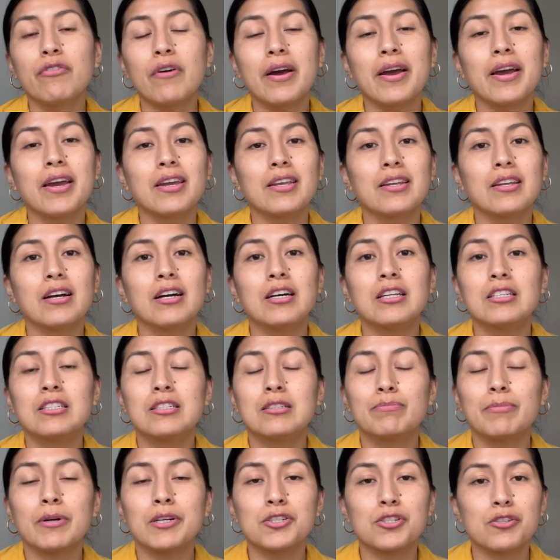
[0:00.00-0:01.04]
find a
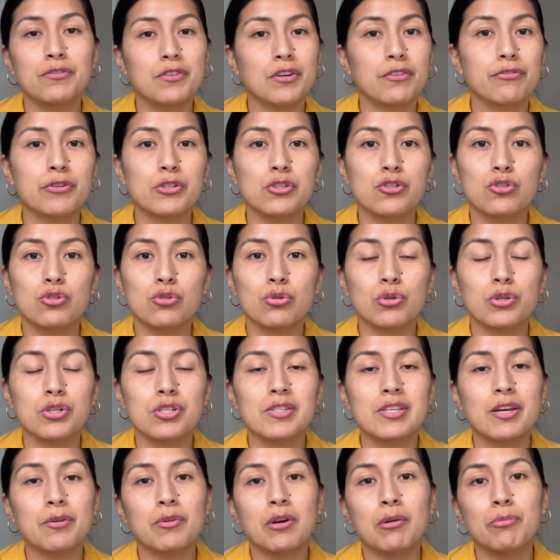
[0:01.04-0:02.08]
bunch of different
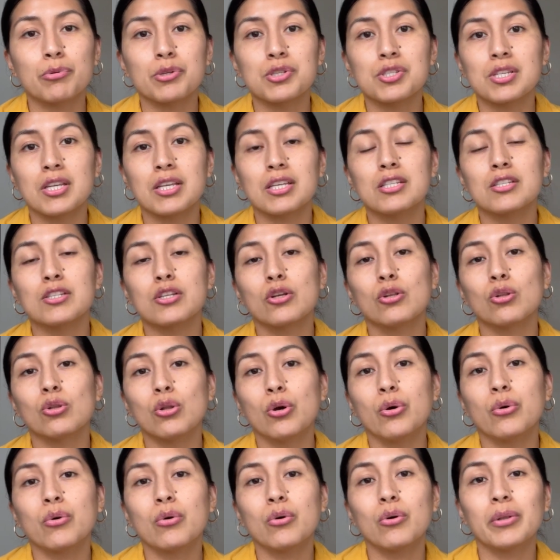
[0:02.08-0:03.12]
stores that represent
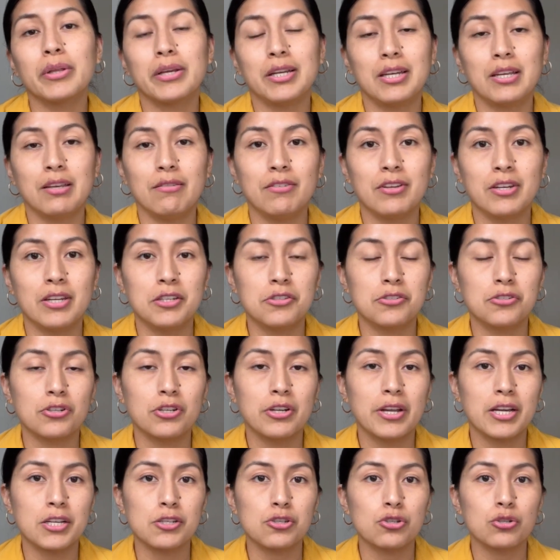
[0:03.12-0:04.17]
local and even
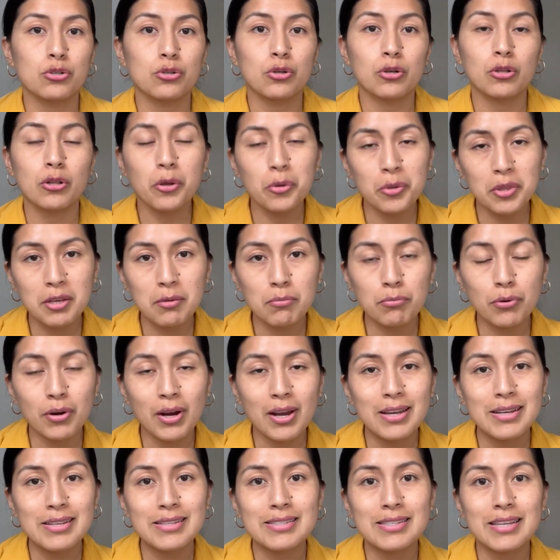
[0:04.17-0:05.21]
international clothing
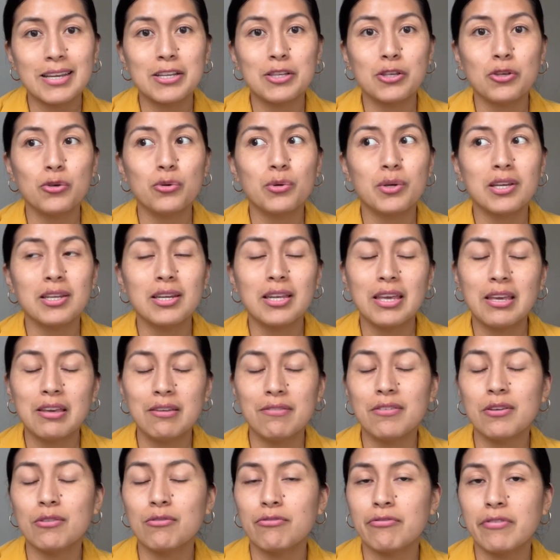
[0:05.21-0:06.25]
brands, and you can
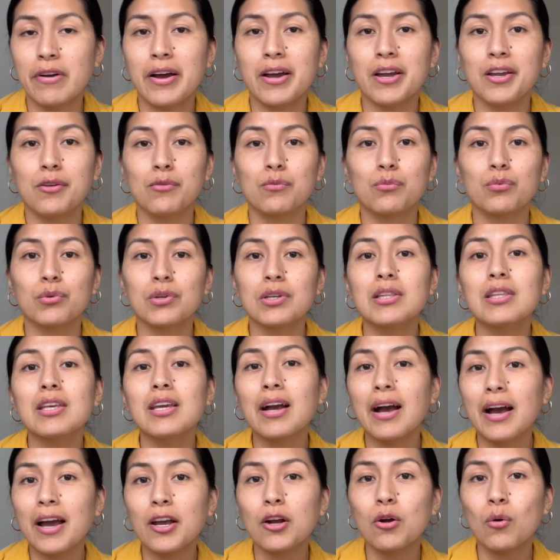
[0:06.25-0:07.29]
even find
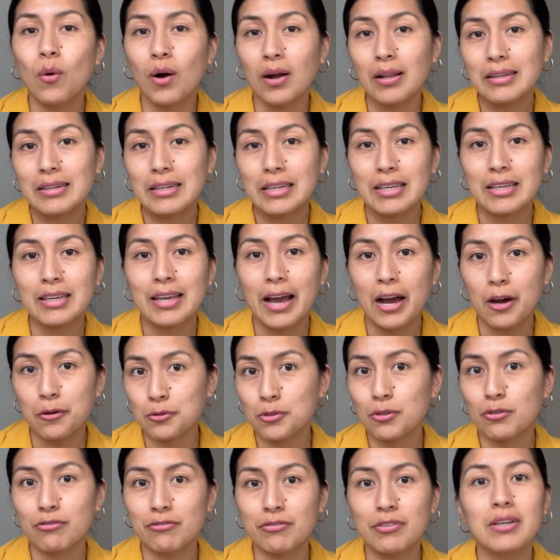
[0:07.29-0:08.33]
really high quality
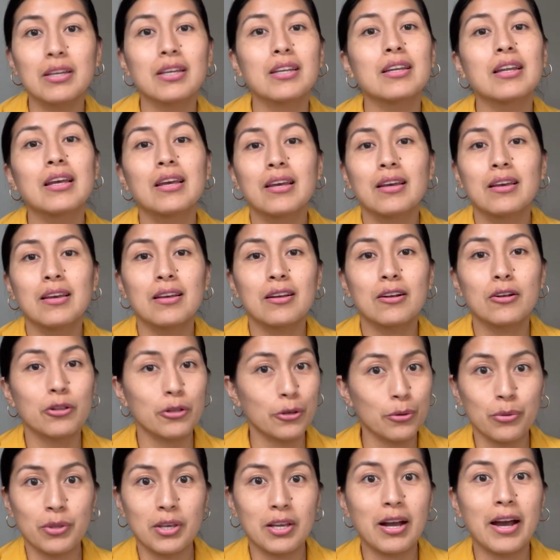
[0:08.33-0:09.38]
counterfeit
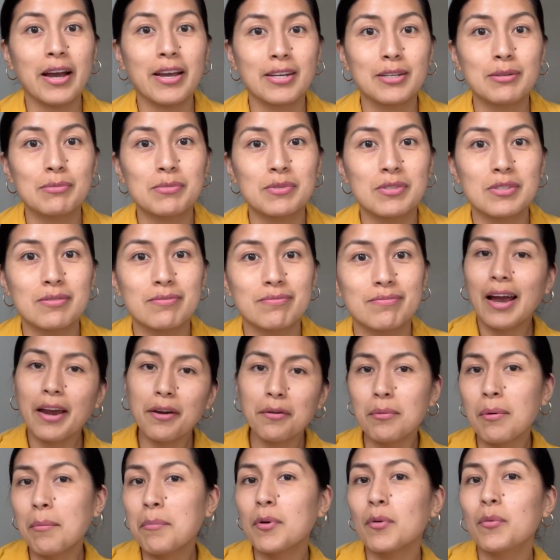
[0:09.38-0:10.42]
clothing items. I
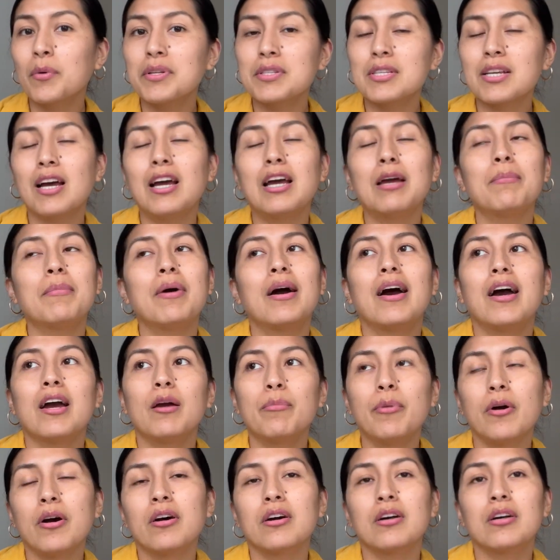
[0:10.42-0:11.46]
remember one time I
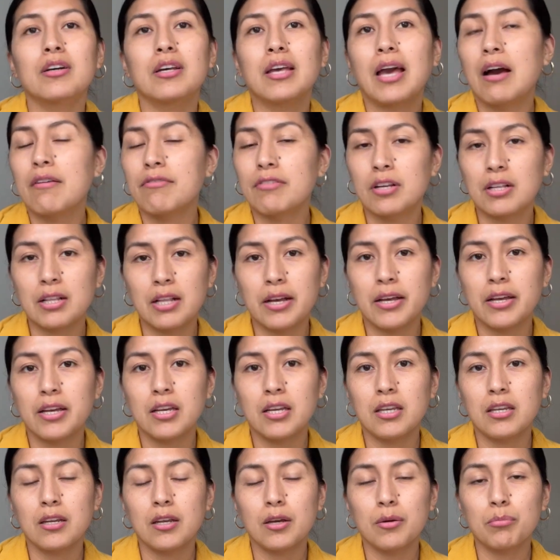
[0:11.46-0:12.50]
bought a Calvin
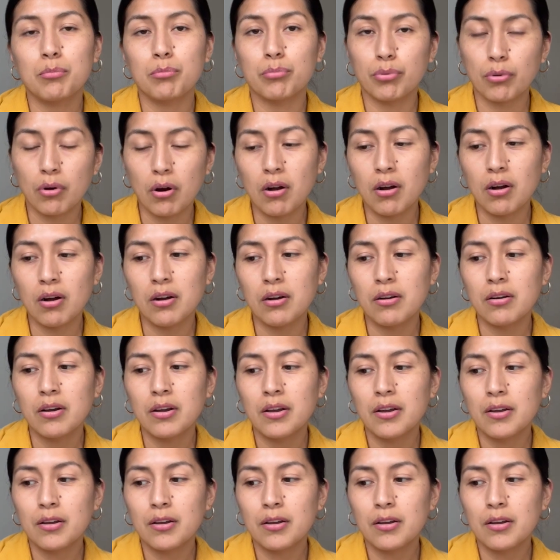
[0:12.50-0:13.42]
Klein bra